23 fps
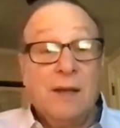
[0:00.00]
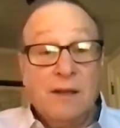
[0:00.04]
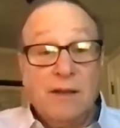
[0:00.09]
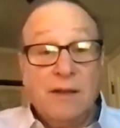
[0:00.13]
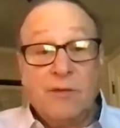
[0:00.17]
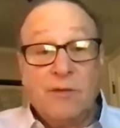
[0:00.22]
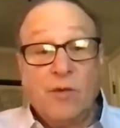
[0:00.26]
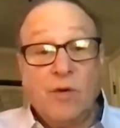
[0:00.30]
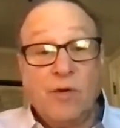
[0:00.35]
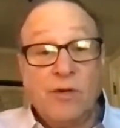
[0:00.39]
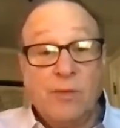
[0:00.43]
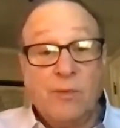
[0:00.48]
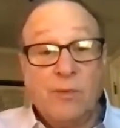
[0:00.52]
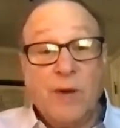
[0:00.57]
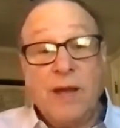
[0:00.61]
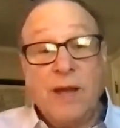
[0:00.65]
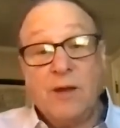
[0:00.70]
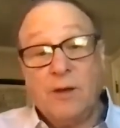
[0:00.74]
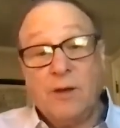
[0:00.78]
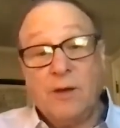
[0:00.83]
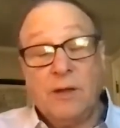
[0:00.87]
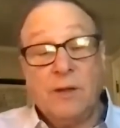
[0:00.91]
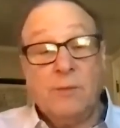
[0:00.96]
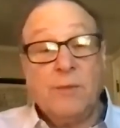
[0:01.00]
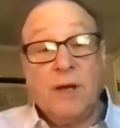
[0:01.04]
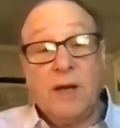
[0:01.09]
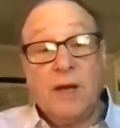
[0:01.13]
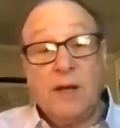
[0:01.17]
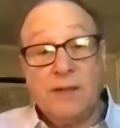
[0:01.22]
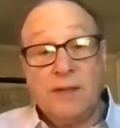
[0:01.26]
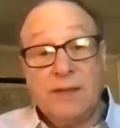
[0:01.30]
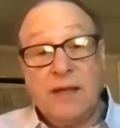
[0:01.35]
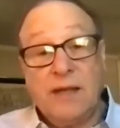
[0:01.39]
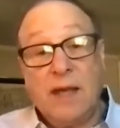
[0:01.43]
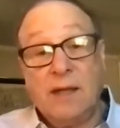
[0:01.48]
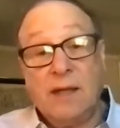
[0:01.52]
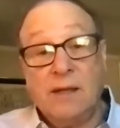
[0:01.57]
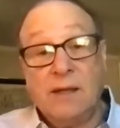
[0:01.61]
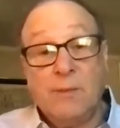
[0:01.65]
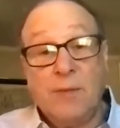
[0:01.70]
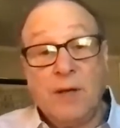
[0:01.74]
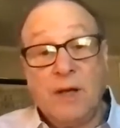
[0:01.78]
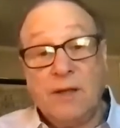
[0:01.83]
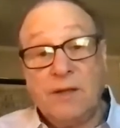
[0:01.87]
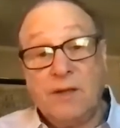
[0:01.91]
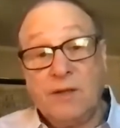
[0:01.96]
throw the bike on the bus, take the
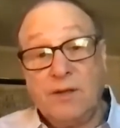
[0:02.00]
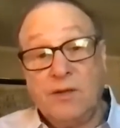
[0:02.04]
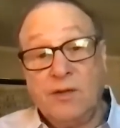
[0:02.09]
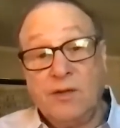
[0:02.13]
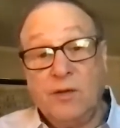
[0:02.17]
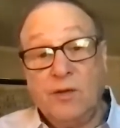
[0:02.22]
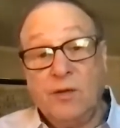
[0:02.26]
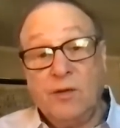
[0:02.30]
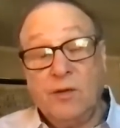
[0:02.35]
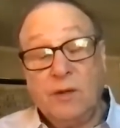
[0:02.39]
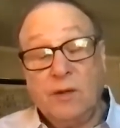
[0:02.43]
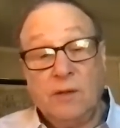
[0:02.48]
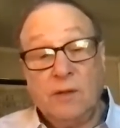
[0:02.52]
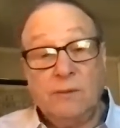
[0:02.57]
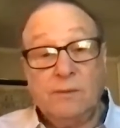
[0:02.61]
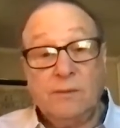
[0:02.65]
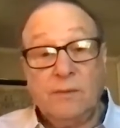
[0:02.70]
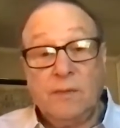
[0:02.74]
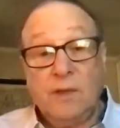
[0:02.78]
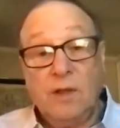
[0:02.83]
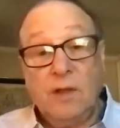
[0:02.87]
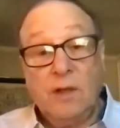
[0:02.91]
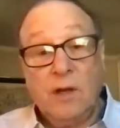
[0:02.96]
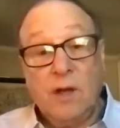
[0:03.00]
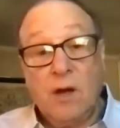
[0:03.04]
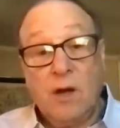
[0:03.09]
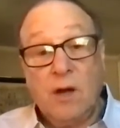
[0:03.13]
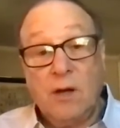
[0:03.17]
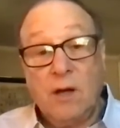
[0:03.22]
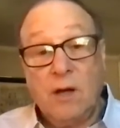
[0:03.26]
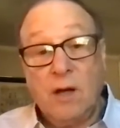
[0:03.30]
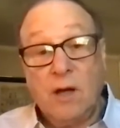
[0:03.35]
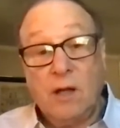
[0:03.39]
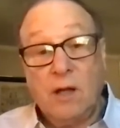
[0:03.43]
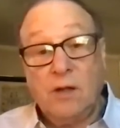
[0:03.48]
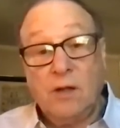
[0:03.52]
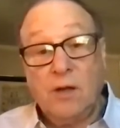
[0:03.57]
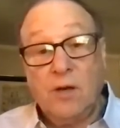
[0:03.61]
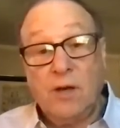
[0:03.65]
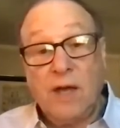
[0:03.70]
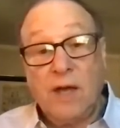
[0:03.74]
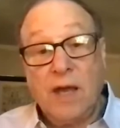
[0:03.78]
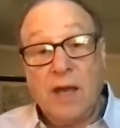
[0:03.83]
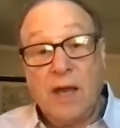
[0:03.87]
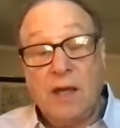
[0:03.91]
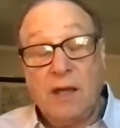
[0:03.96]
bus to, you know,
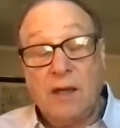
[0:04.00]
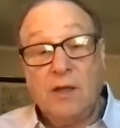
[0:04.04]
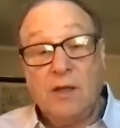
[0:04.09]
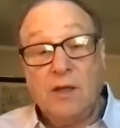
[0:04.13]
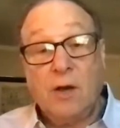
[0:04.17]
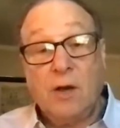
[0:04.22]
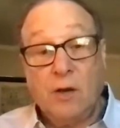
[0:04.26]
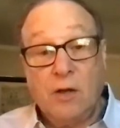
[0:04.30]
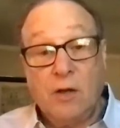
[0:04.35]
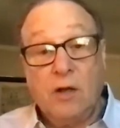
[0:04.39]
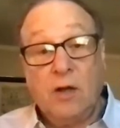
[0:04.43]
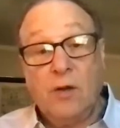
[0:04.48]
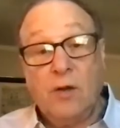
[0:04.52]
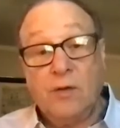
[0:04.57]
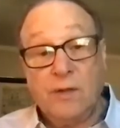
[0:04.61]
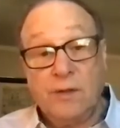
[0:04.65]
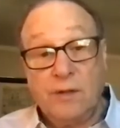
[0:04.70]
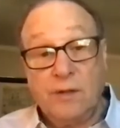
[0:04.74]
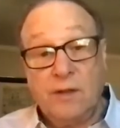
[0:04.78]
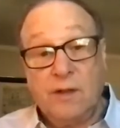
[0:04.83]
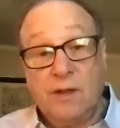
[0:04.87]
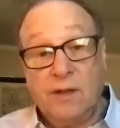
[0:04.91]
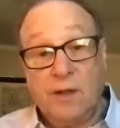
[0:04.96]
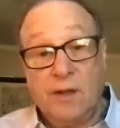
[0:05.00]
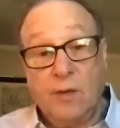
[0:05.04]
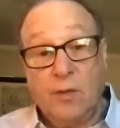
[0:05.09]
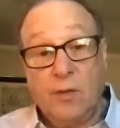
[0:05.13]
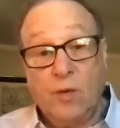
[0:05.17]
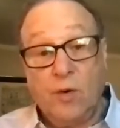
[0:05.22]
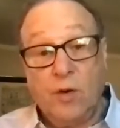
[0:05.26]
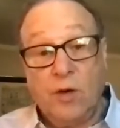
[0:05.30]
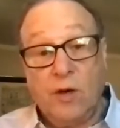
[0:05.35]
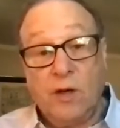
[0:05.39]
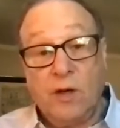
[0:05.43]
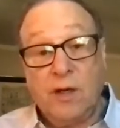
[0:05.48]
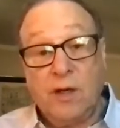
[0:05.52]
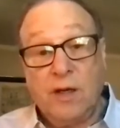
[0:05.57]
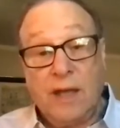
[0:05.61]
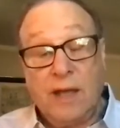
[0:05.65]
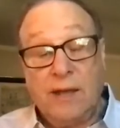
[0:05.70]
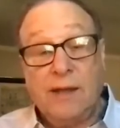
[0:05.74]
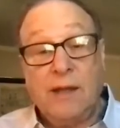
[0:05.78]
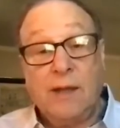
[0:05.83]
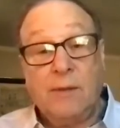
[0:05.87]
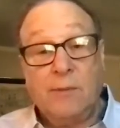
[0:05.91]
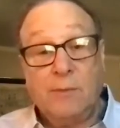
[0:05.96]
a you know, close to their work,
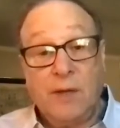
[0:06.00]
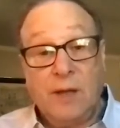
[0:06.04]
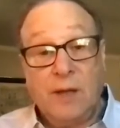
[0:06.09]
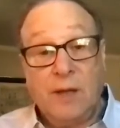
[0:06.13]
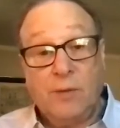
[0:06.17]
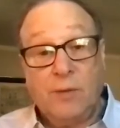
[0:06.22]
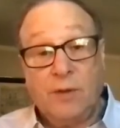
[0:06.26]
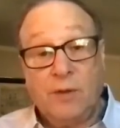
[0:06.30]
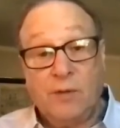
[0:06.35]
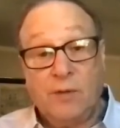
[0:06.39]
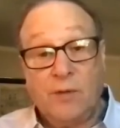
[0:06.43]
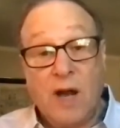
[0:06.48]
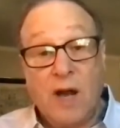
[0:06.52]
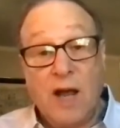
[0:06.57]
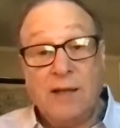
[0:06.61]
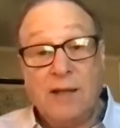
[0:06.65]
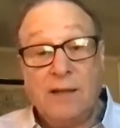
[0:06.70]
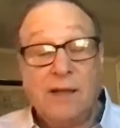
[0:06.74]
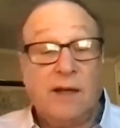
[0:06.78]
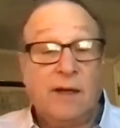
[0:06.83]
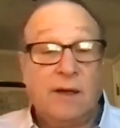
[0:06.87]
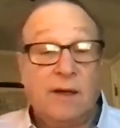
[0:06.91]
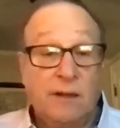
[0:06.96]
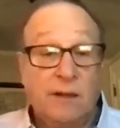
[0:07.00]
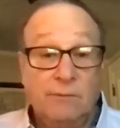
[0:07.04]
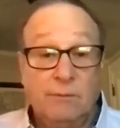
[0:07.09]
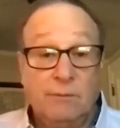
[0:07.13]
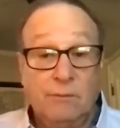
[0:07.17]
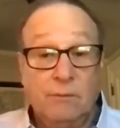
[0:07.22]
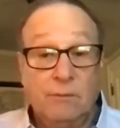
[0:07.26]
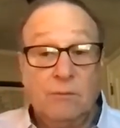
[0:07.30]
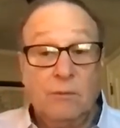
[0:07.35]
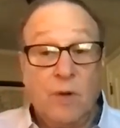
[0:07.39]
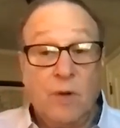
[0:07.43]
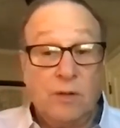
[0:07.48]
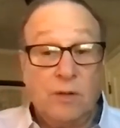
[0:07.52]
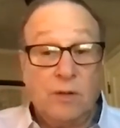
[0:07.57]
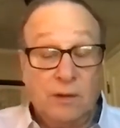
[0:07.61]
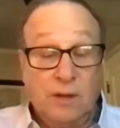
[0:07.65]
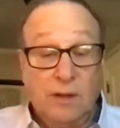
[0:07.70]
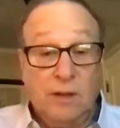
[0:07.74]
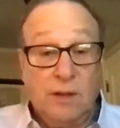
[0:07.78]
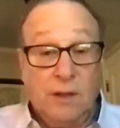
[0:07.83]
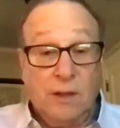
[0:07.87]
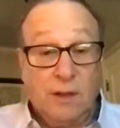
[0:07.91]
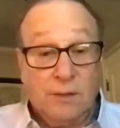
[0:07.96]
and then be able to ride there,
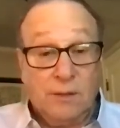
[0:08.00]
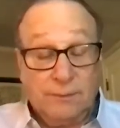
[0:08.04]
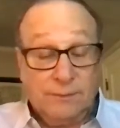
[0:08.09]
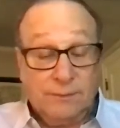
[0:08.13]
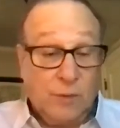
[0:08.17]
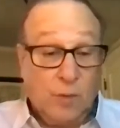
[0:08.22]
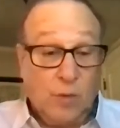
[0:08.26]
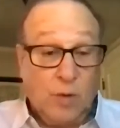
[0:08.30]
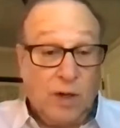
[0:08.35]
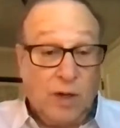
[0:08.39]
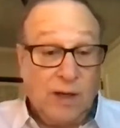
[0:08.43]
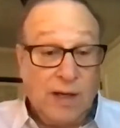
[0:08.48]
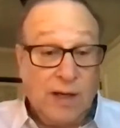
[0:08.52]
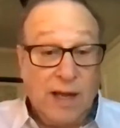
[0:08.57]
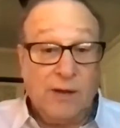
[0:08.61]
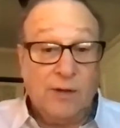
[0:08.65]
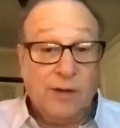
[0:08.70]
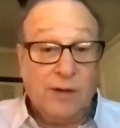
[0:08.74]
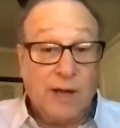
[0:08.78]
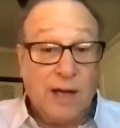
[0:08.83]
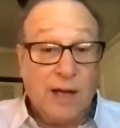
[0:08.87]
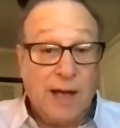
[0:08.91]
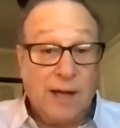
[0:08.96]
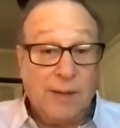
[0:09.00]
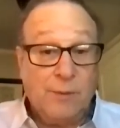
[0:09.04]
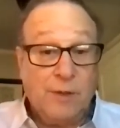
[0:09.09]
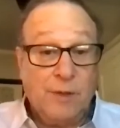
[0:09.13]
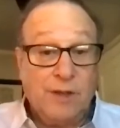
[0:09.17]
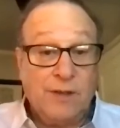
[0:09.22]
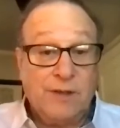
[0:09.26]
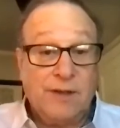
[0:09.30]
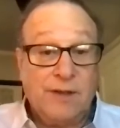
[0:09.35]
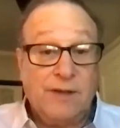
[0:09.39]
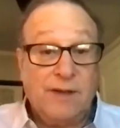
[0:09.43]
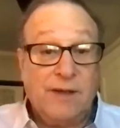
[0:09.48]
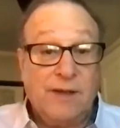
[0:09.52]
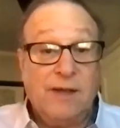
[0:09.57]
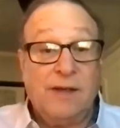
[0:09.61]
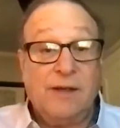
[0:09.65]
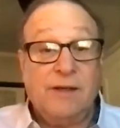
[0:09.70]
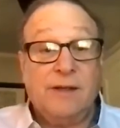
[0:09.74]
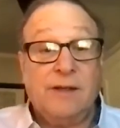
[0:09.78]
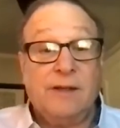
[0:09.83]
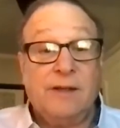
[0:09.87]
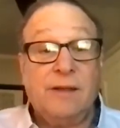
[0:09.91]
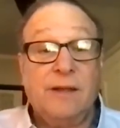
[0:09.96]
you know, what, 8 or 9 months of the
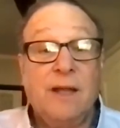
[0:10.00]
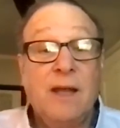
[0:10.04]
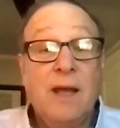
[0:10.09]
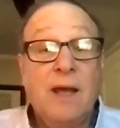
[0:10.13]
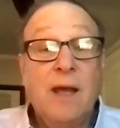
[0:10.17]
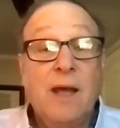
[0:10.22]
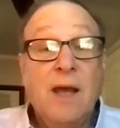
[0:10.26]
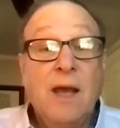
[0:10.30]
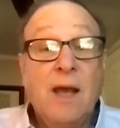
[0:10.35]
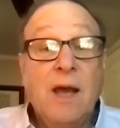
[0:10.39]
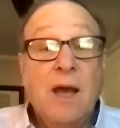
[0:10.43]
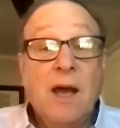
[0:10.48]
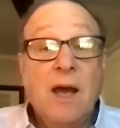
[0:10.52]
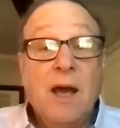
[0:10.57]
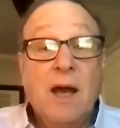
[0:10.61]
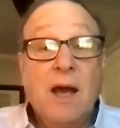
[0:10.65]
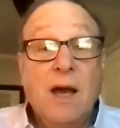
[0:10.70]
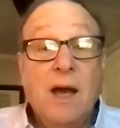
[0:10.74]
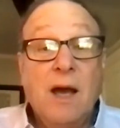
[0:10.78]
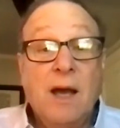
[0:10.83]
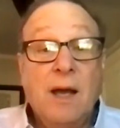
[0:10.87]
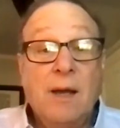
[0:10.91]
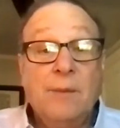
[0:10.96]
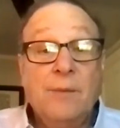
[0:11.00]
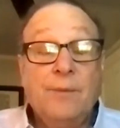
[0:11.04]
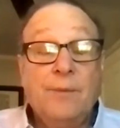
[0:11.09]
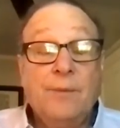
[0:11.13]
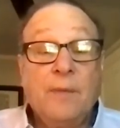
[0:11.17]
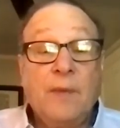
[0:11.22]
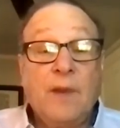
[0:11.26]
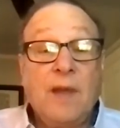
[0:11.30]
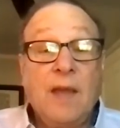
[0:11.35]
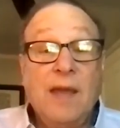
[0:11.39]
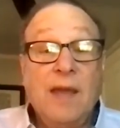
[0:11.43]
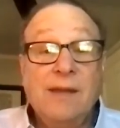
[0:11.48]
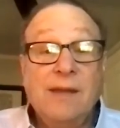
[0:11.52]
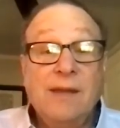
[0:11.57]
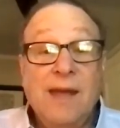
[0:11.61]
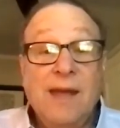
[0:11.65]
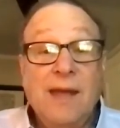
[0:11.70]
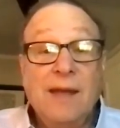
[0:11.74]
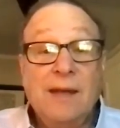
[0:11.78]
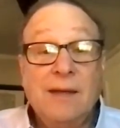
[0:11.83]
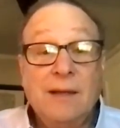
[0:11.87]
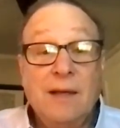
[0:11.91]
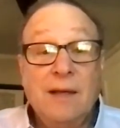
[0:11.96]
year. And
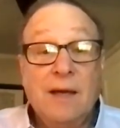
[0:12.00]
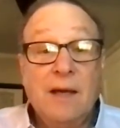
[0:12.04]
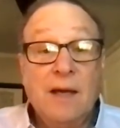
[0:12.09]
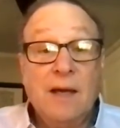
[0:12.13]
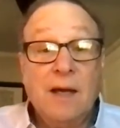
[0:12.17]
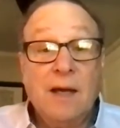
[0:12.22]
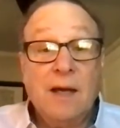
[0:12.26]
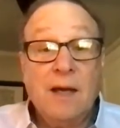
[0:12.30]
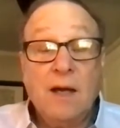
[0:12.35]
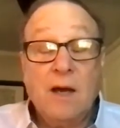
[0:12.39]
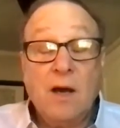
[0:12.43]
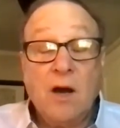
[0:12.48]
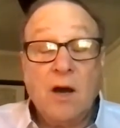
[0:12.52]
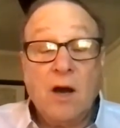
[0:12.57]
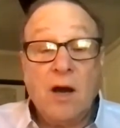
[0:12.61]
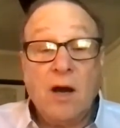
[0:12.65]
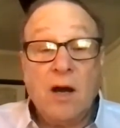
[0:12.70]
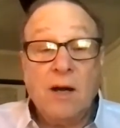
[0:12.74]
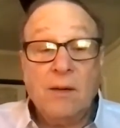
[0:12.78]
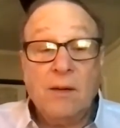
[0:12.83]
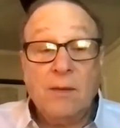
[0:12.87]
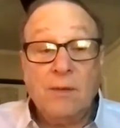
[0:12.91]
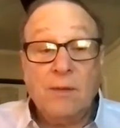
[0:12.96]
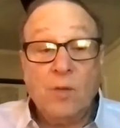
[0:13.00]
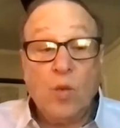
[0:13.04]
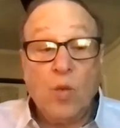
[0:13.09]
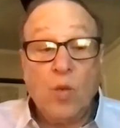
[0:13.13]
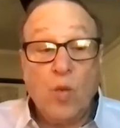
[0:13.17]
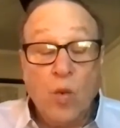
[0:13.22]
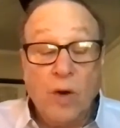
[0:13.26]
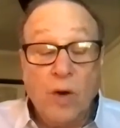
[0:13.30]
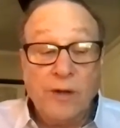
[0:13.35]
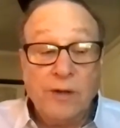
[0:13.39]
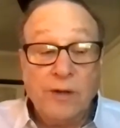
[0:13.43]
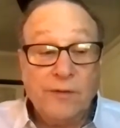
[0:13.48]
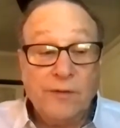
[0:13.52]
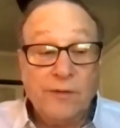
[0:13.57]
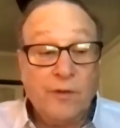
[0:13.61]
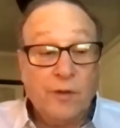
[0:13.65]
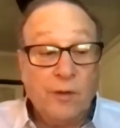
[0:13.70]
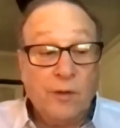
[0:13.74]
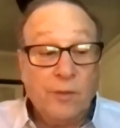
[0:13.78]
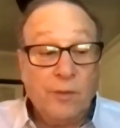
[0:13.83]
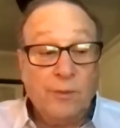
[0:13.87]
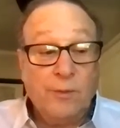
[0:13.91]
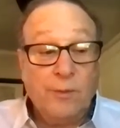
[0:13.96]
then our
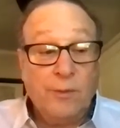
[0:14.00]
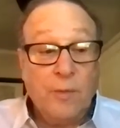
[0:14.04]
wonderful